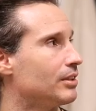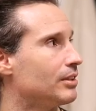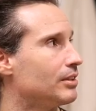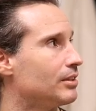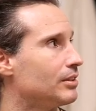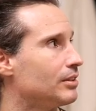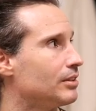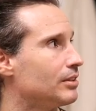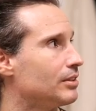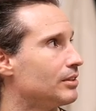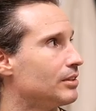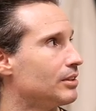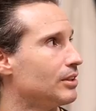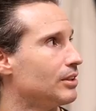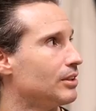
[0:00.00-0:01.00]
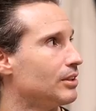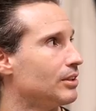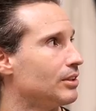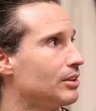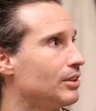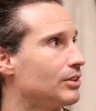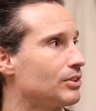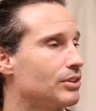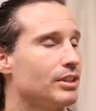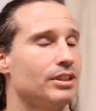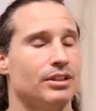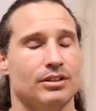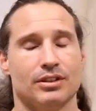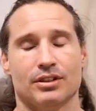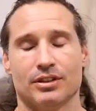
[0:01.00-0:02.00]
yeah, like, yeah. No, it's
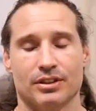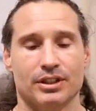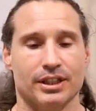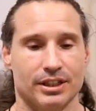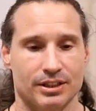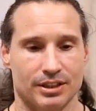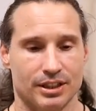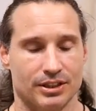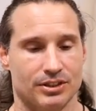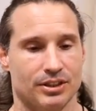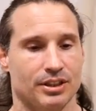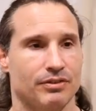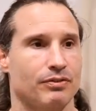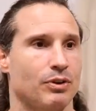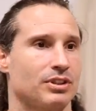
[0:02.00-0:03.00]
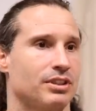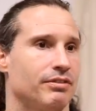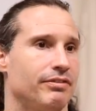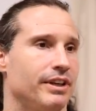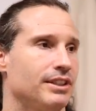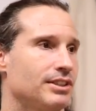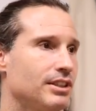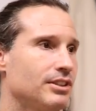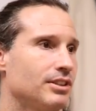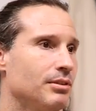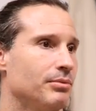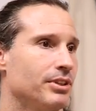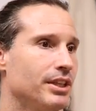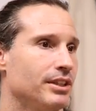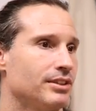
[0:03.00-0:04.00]
good though. oh, okay. Yeah, so you're forced to face
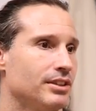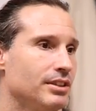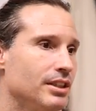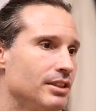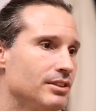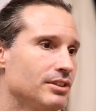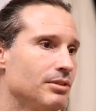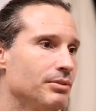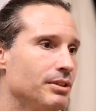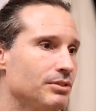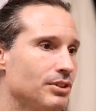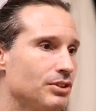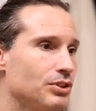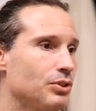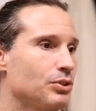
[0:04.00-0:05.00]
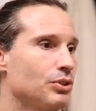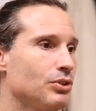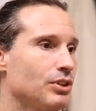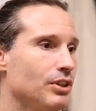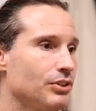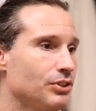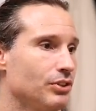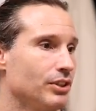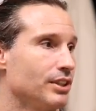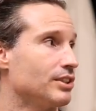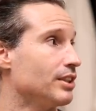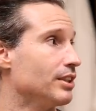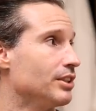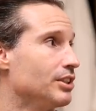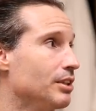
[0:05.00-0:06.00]
some things, and, and sometimes the social culture
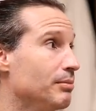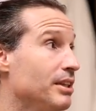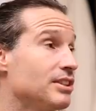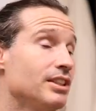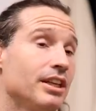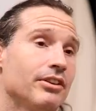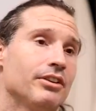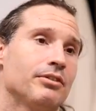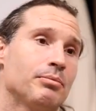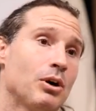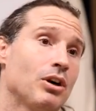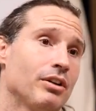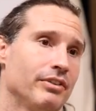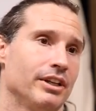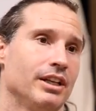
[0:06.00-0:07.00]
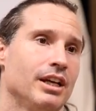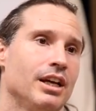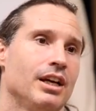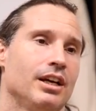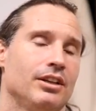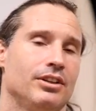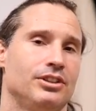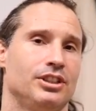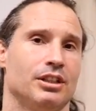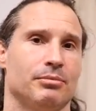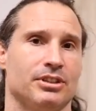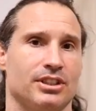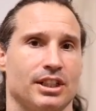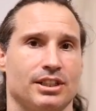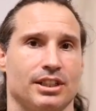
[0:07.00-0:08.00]
that's in the gym. That's the other part of it. The
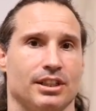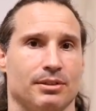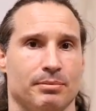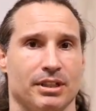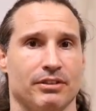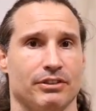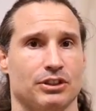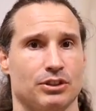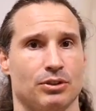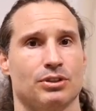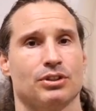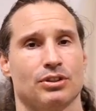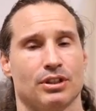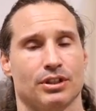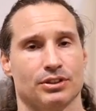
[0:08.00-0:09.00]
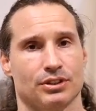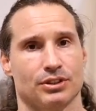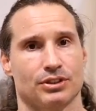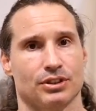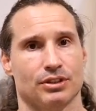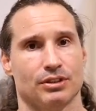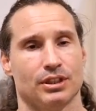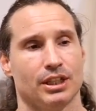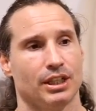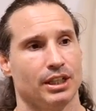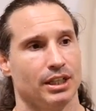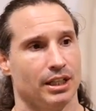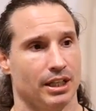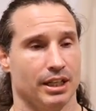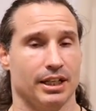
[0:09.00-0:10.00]
gym is actually a bit of a social culture, so
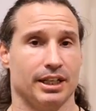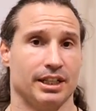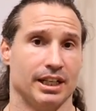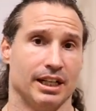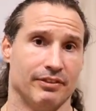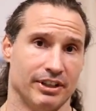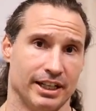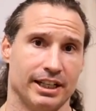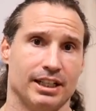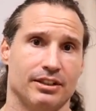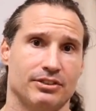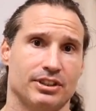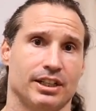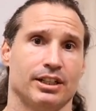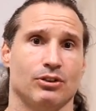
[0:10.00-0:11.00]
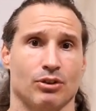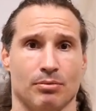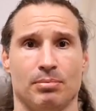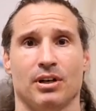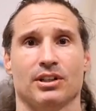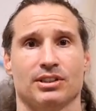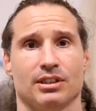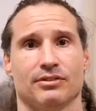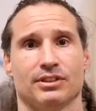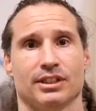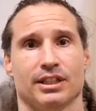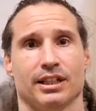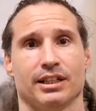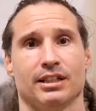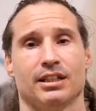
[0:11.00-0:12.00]
uh, it can have a negative side or a positive
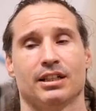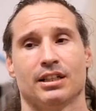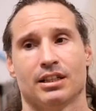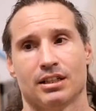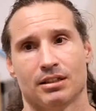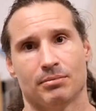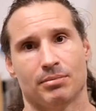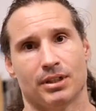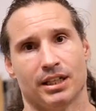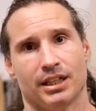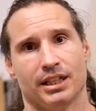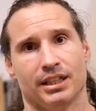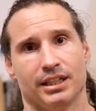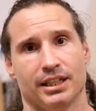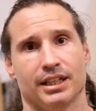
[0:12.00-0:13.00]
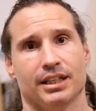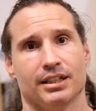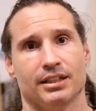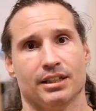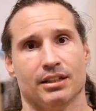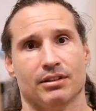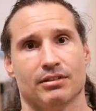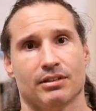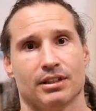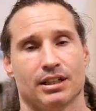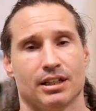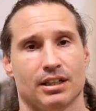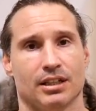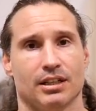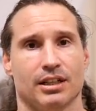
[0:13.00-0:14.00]
side. But in the end, you know,
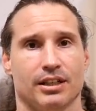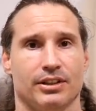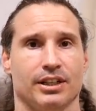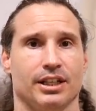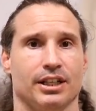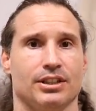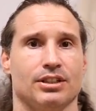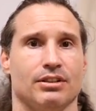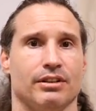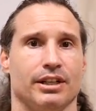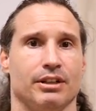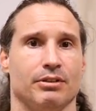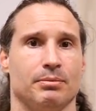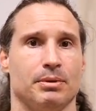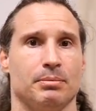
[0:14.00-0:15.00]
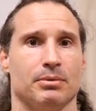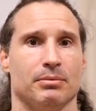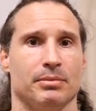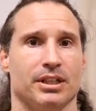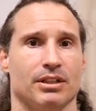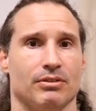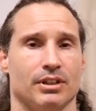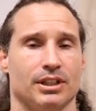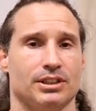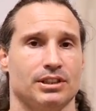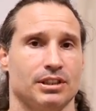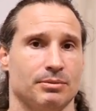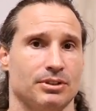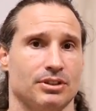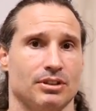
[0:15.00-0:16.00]
uh, I think integrating with people and making
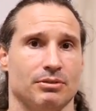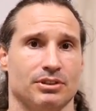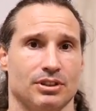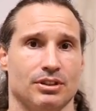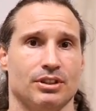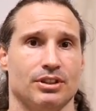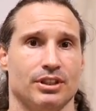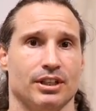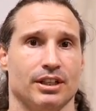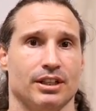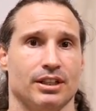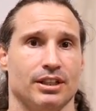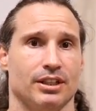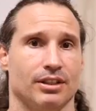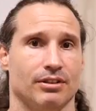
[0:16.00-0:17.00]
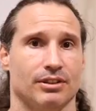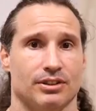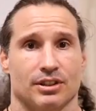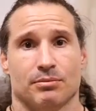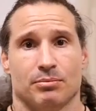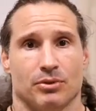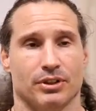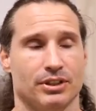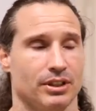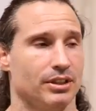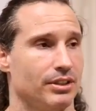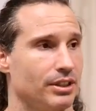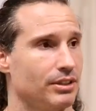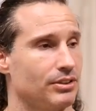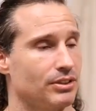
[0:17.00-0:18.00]
relationships is always a good thing, you know, at some point,
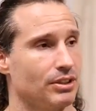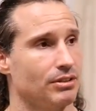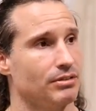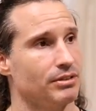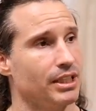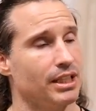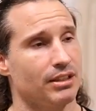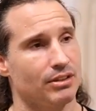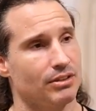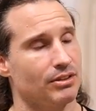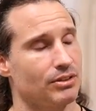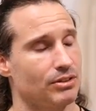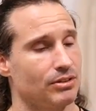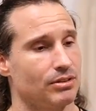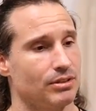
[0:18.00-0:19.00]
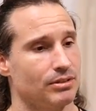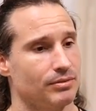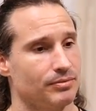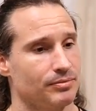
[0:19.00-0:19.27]
I think. So, yeah, no, cool.